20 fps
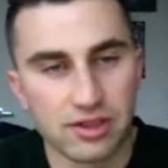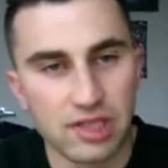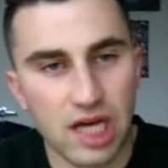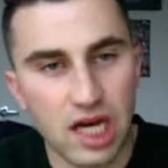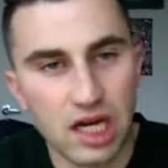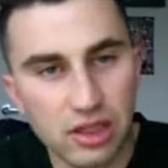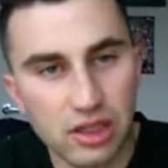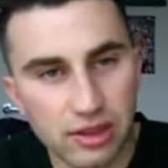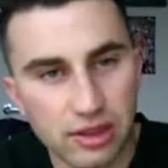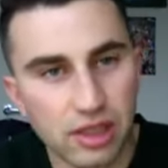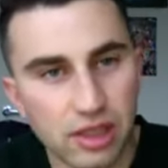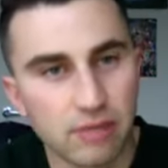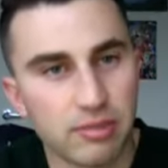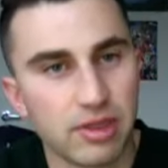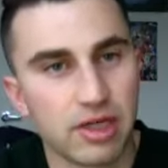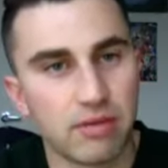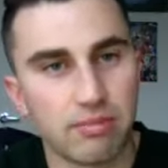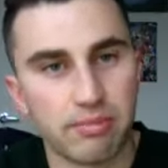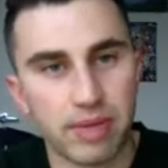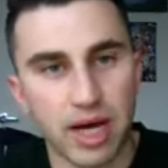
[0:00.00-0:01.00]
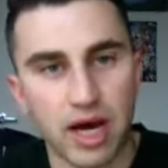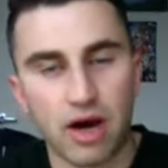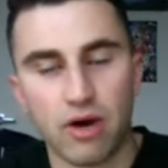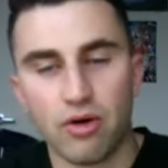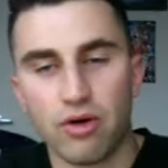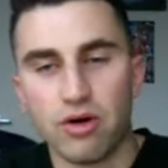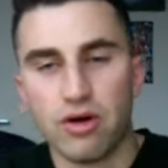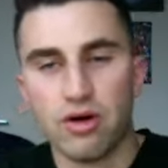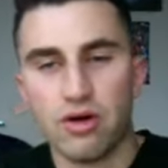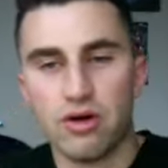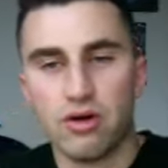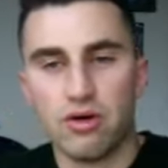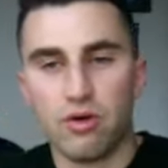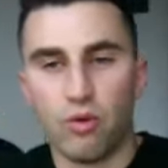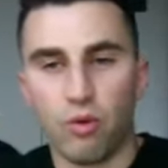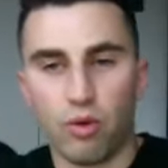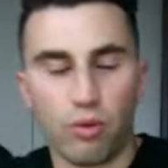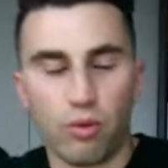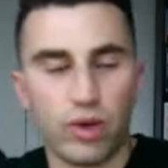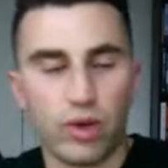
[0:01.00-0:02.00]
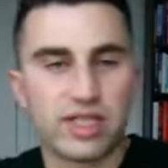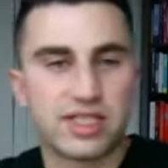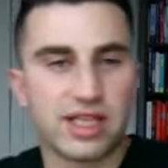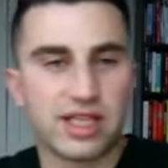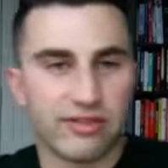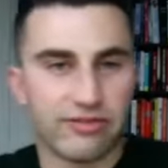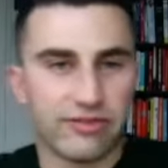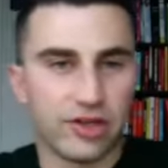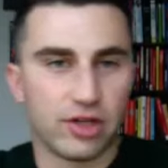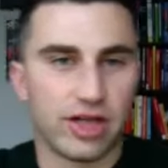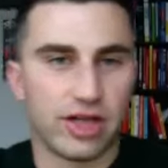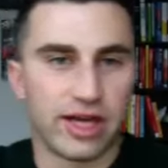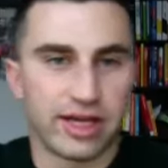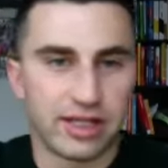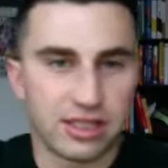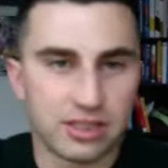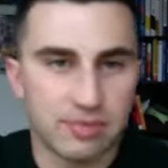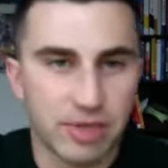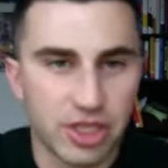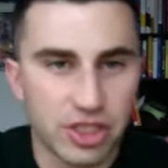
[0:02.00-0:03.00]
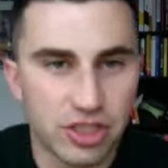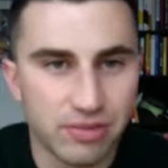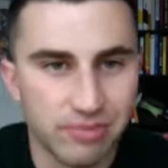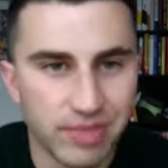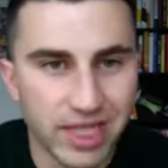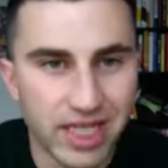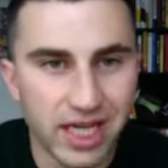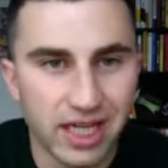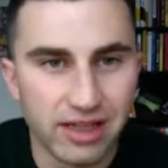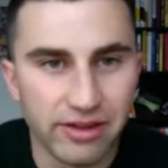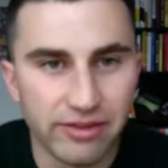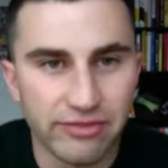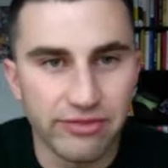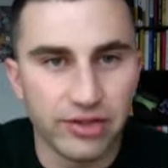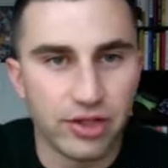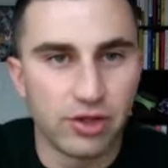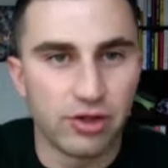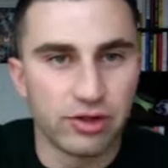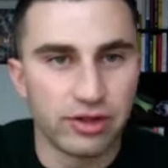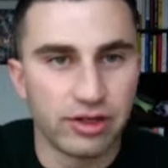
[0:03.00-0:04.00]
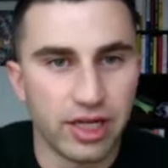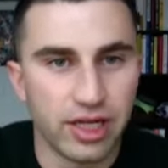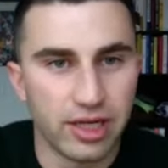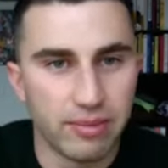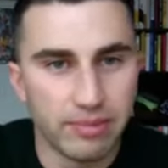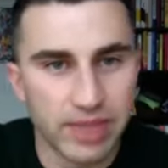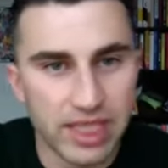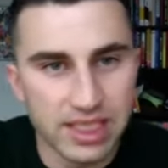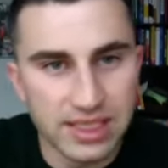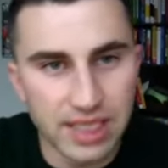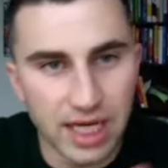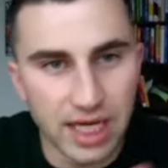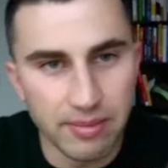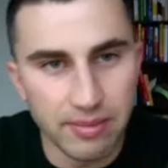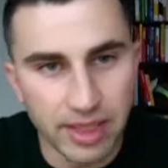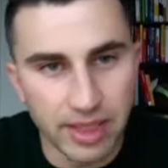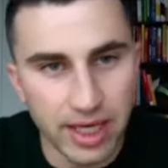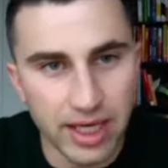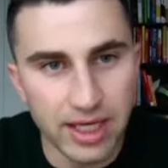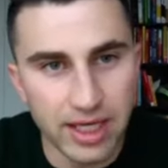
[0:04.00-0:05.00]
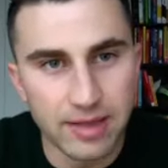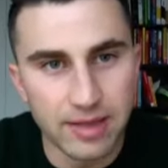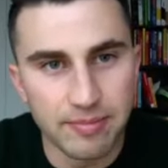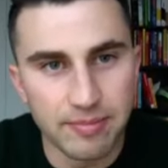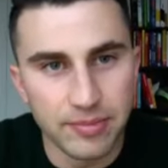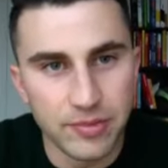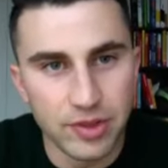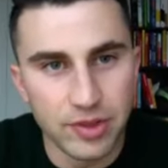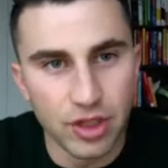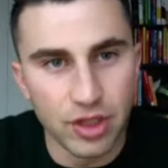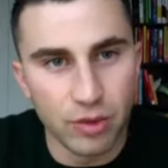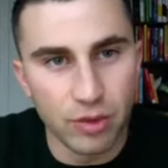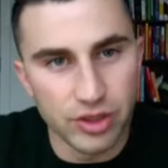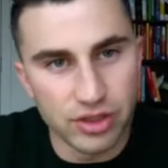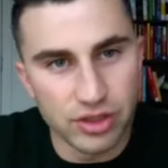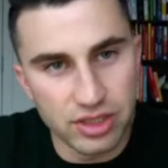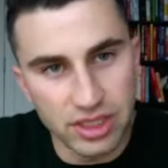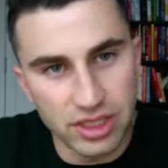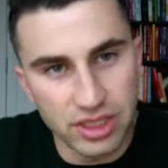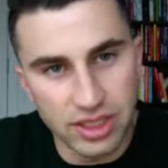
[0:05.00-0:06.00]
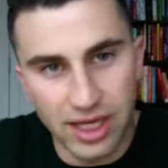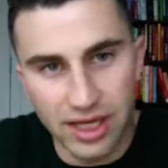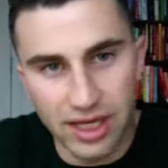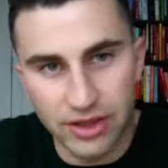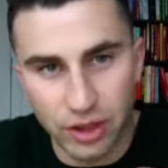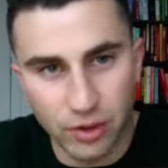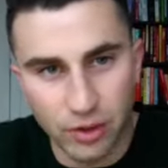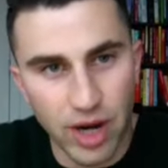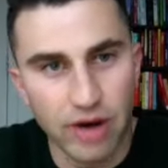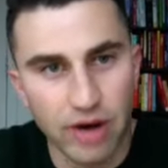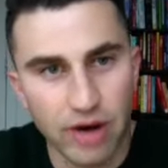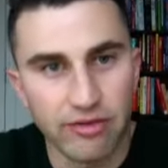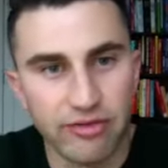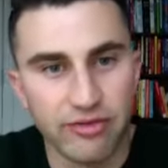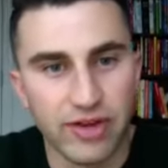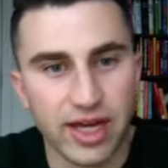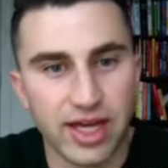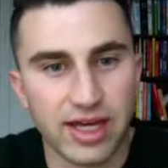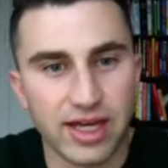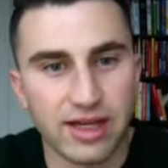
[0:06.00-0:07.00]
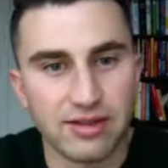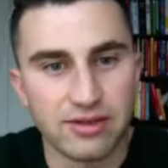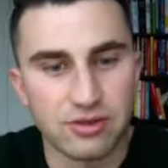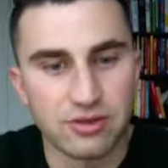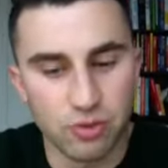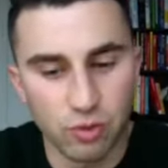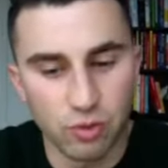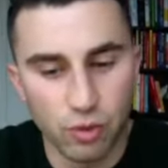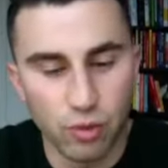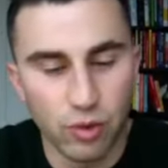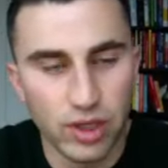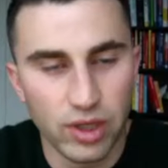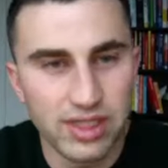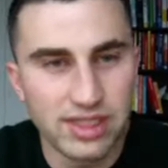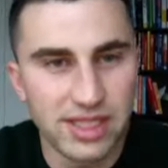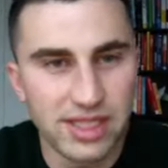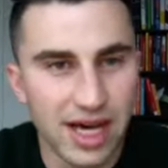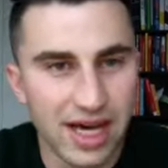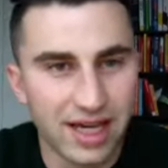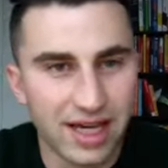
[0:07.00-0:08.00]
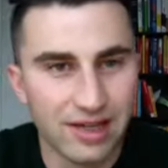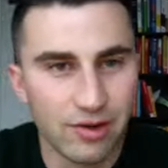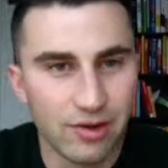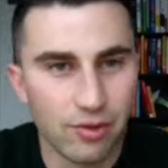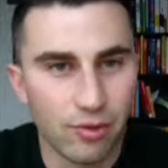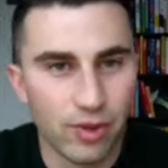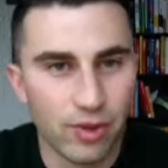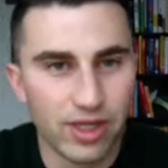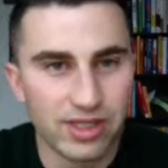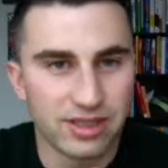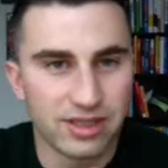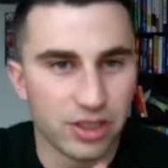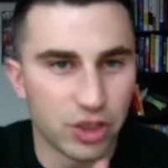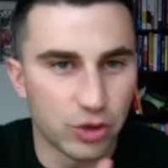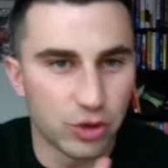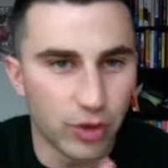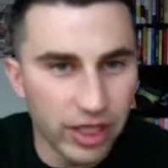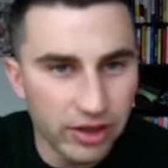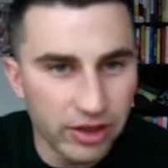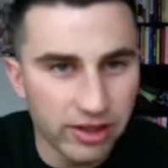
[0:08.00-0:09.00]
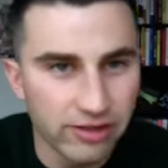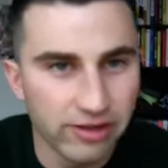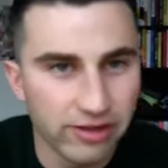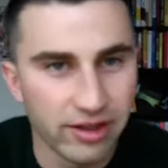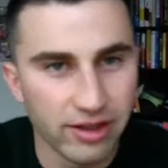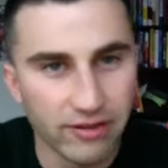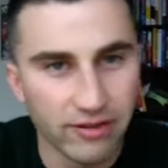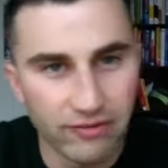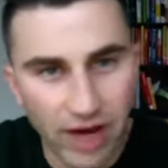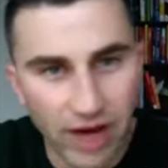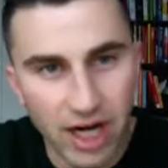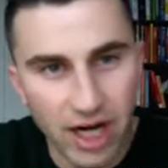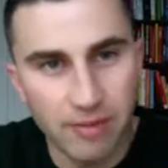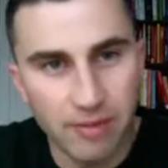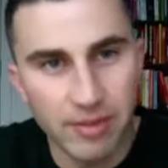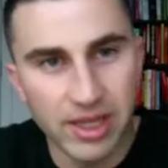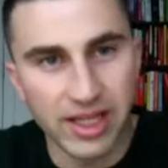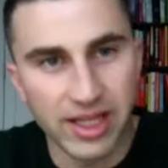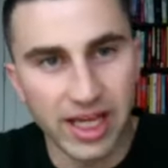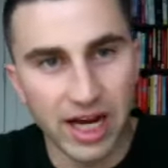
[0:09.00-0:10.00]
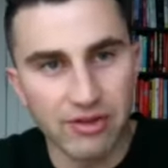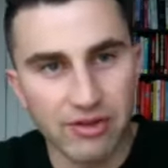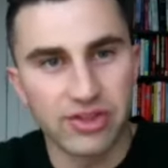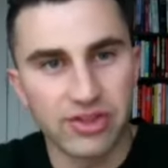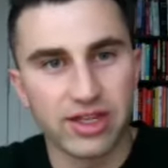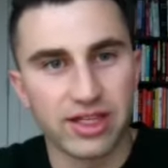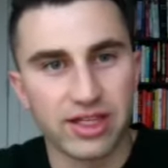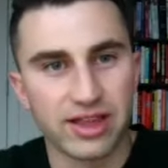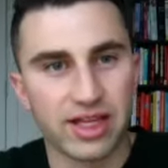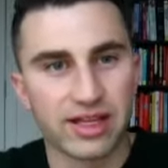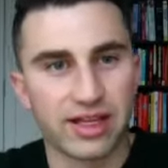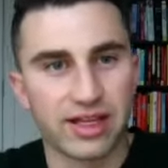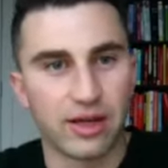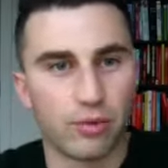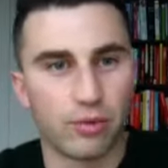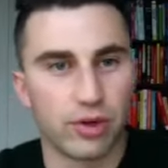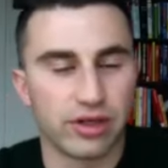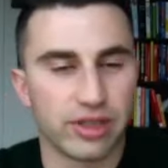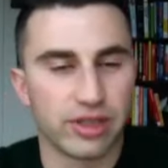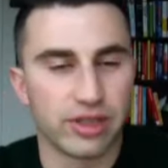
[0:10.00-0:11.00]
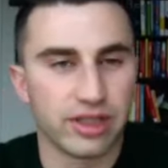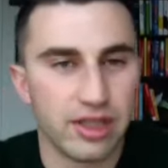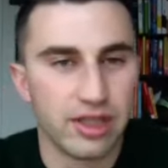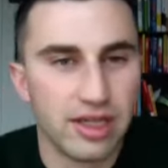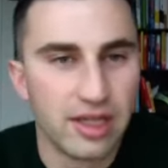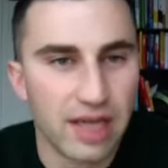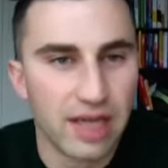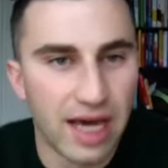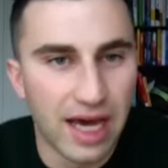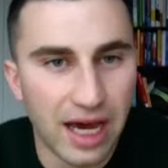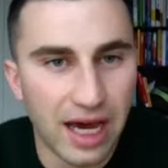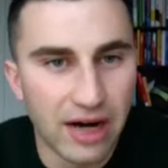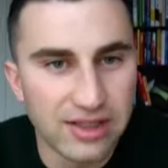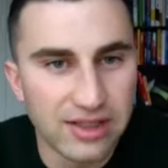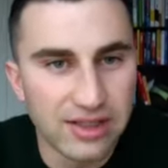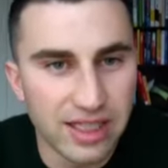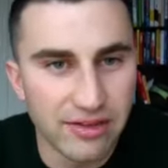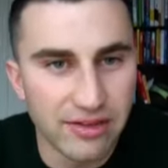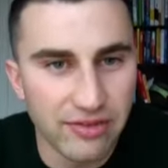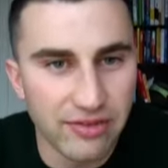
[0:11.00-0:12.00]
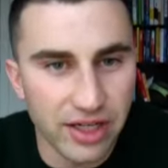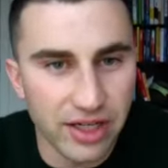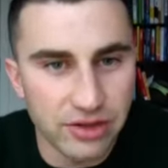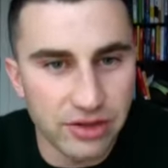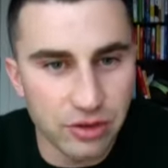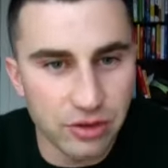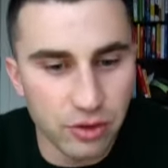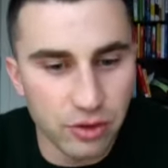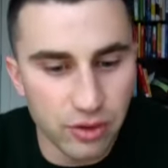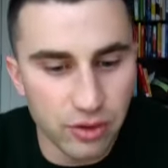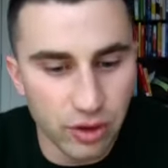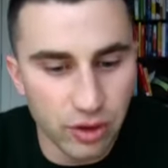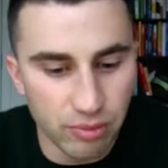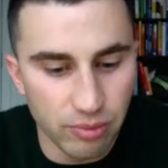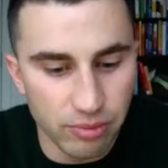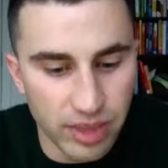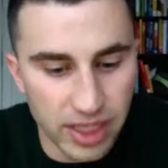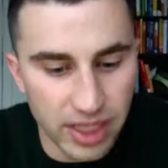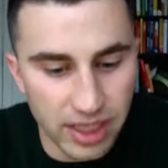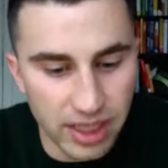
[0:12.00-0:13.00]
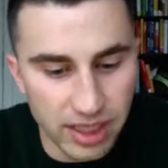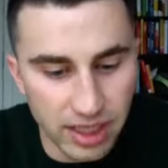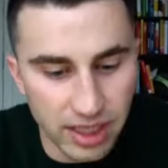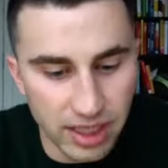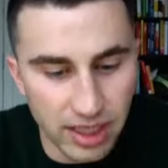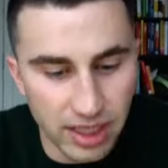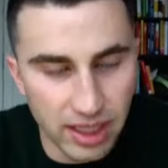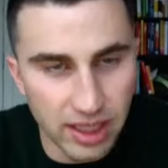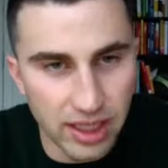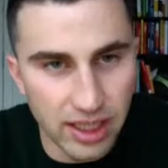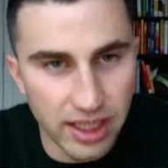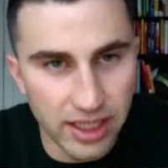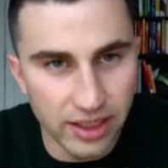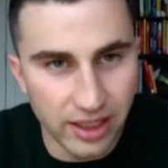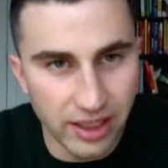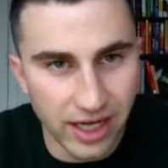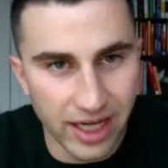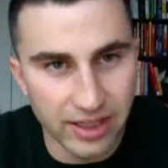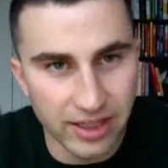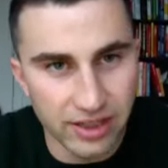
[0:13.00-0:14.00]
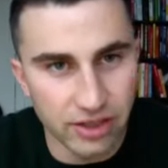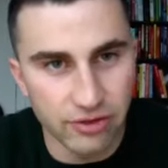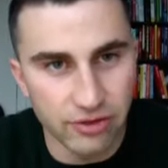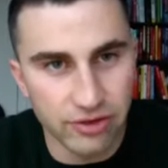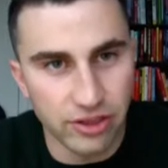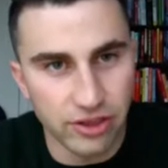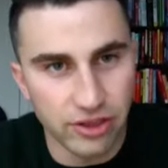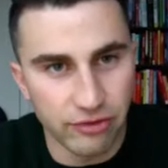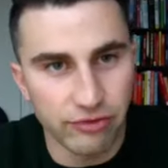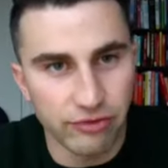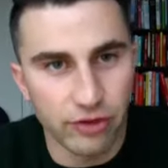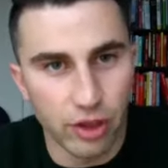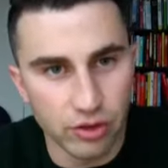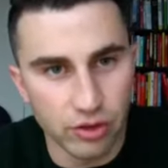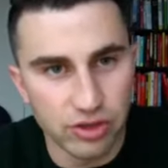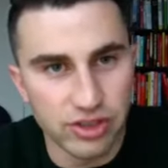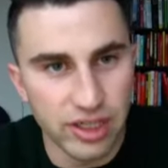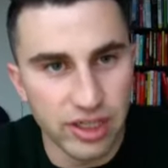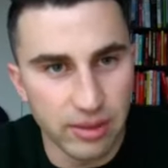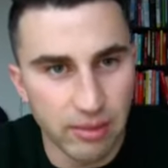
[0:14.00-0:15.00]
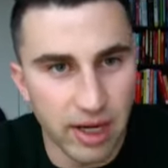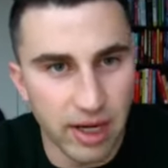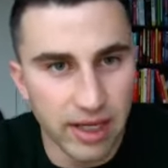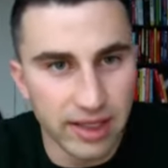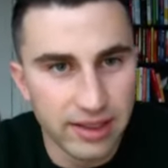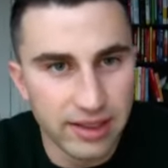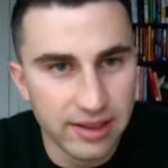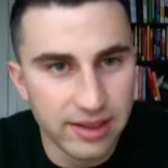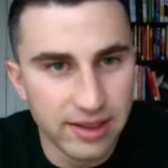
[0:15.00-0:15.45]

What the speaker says: Talk a little bit about what does that feel like, especially being on the field in a big time game, you know, when you see that the crowd of fans, what is the adrenaline in the environment, like everything that really, how does that affect you, you know, being in your kind of your flow state of mind?